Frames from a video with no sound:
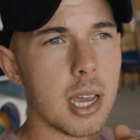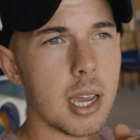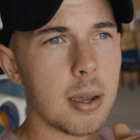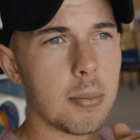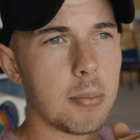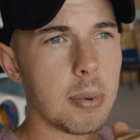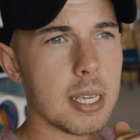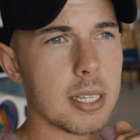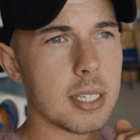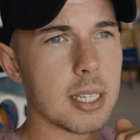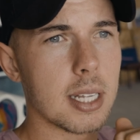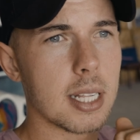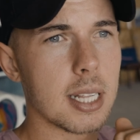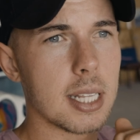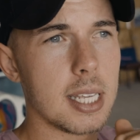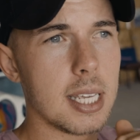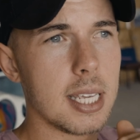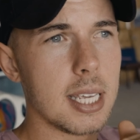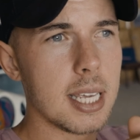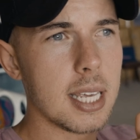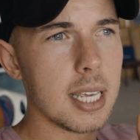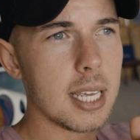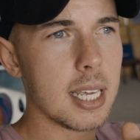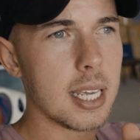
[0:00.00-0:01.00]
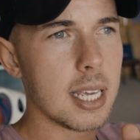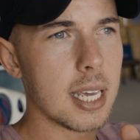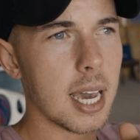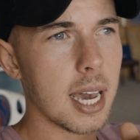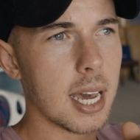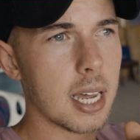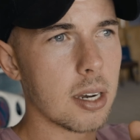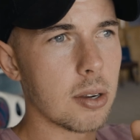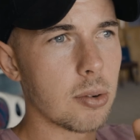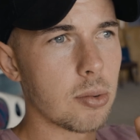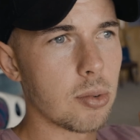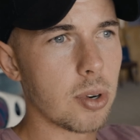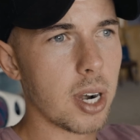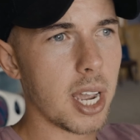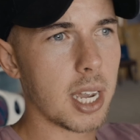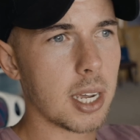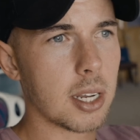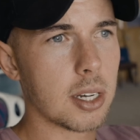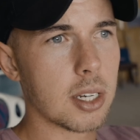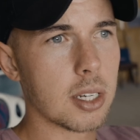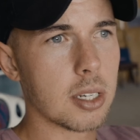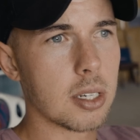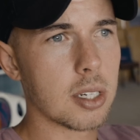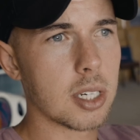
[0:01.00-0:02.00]
Basically, he had a
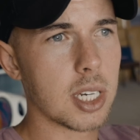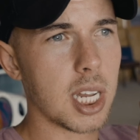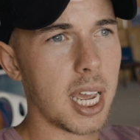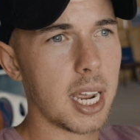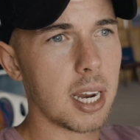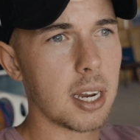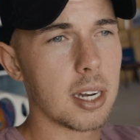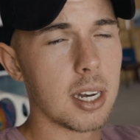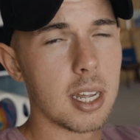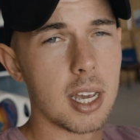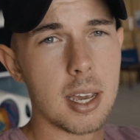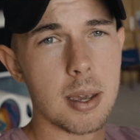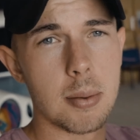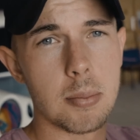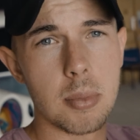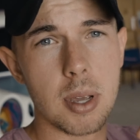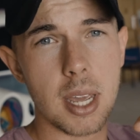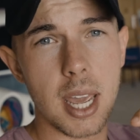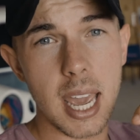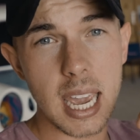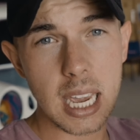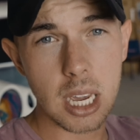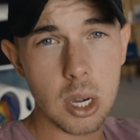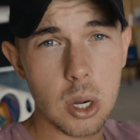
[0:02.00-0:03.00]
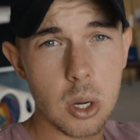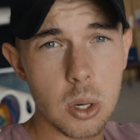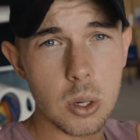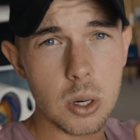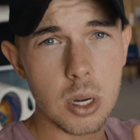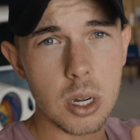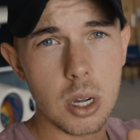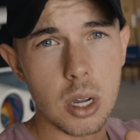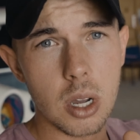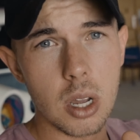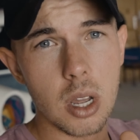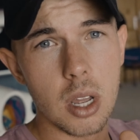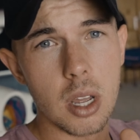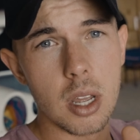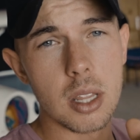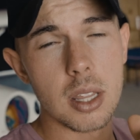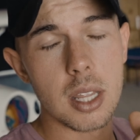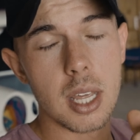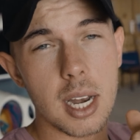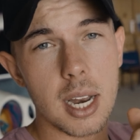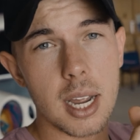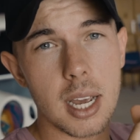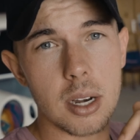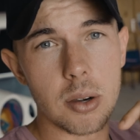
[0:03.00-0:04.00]
wrecked Tecnam Echo
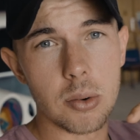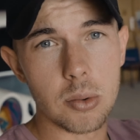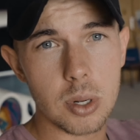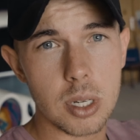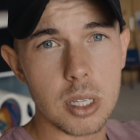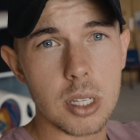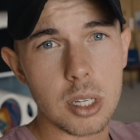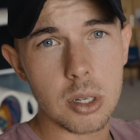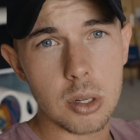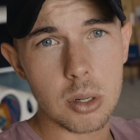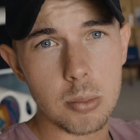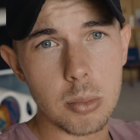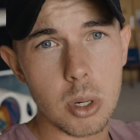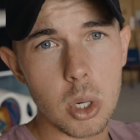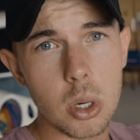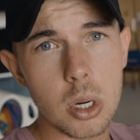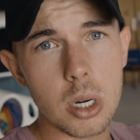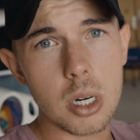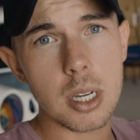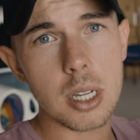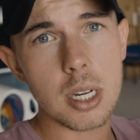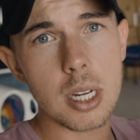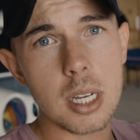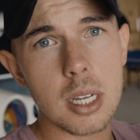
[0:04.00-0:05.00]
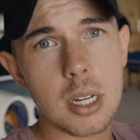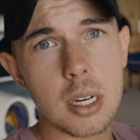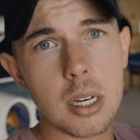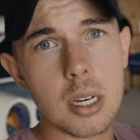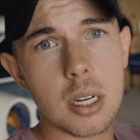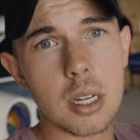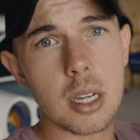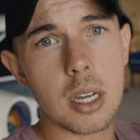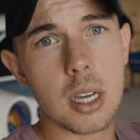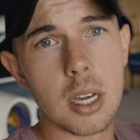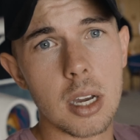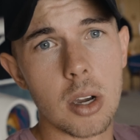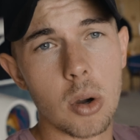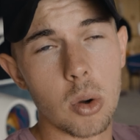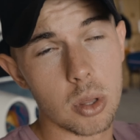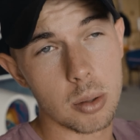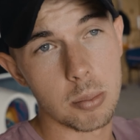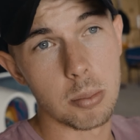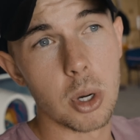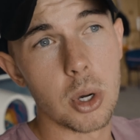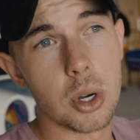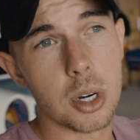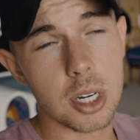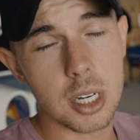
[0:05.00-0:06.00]
that had a really good motor in it. Well, the
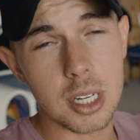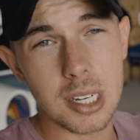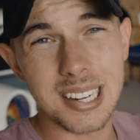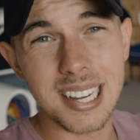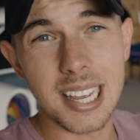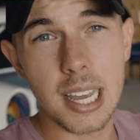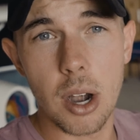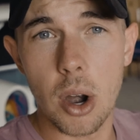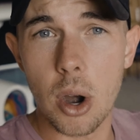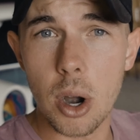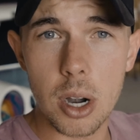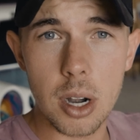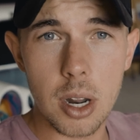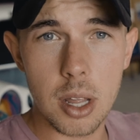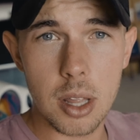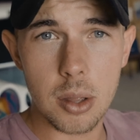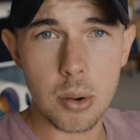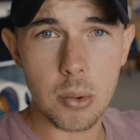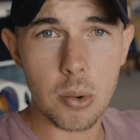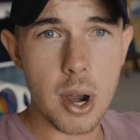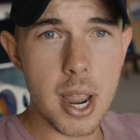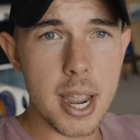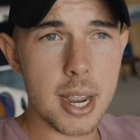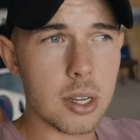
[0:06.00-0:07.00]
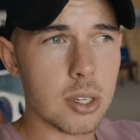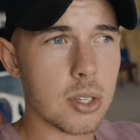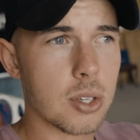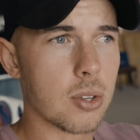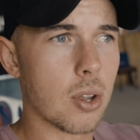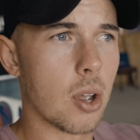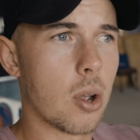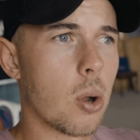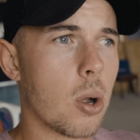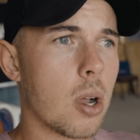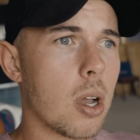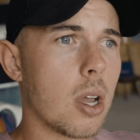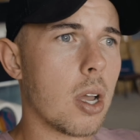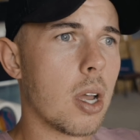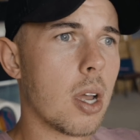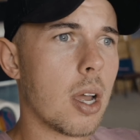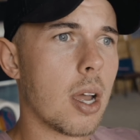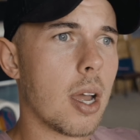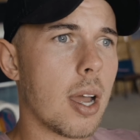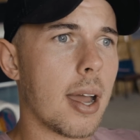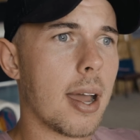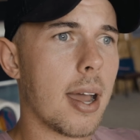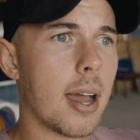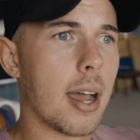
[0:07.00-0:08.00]
motor didn't get hurt in the wreck, so
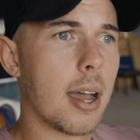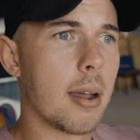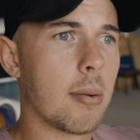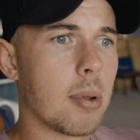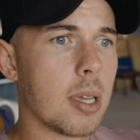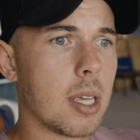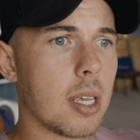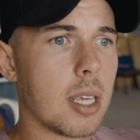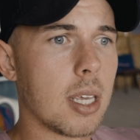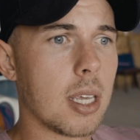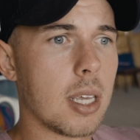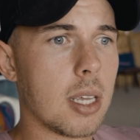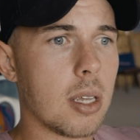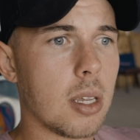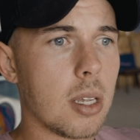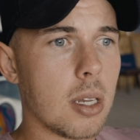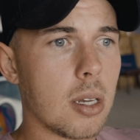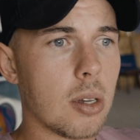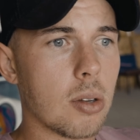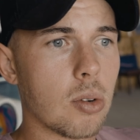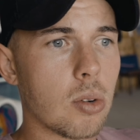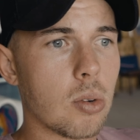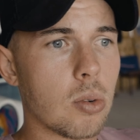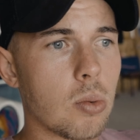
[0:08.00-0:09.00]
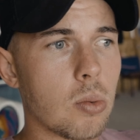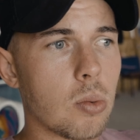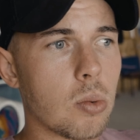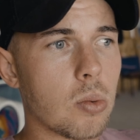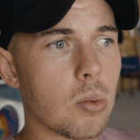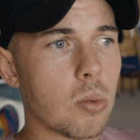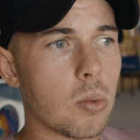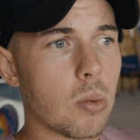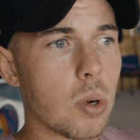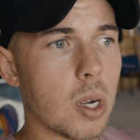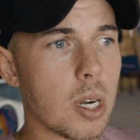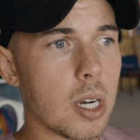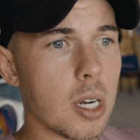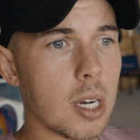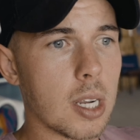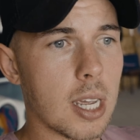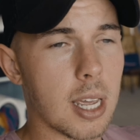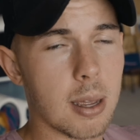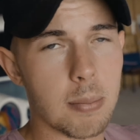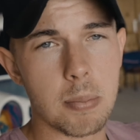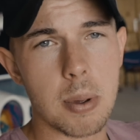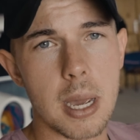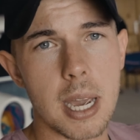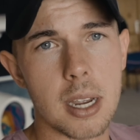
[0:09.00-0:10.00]
he wanted to
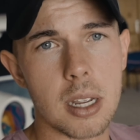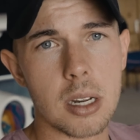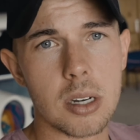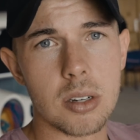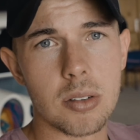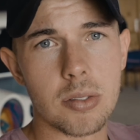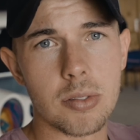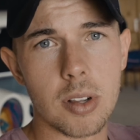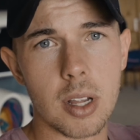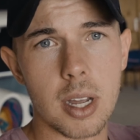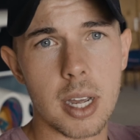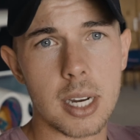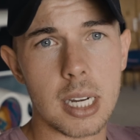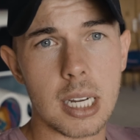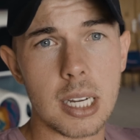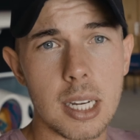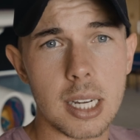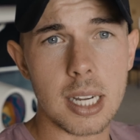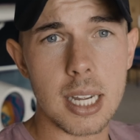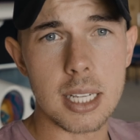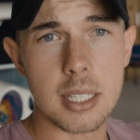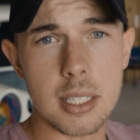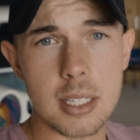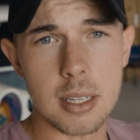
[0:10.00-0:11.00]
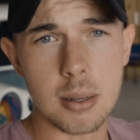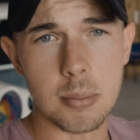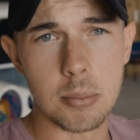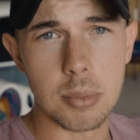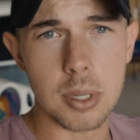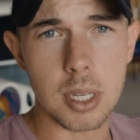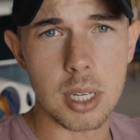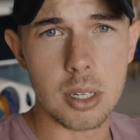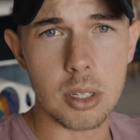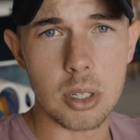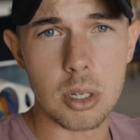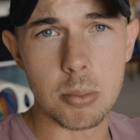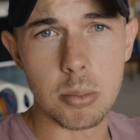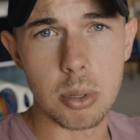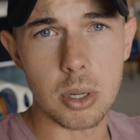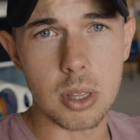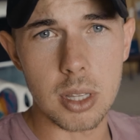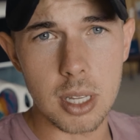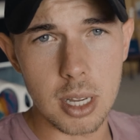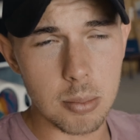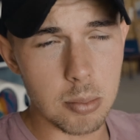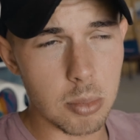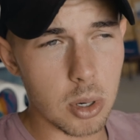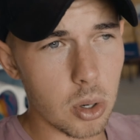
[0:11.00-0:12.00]
get back into flying and get something to put
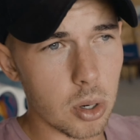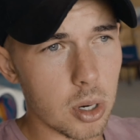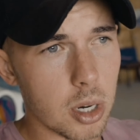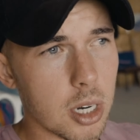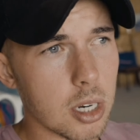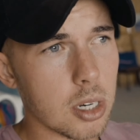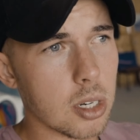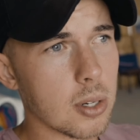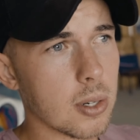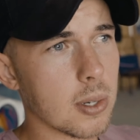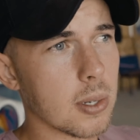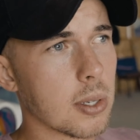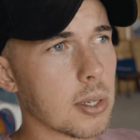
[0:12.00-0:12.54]
that motor into.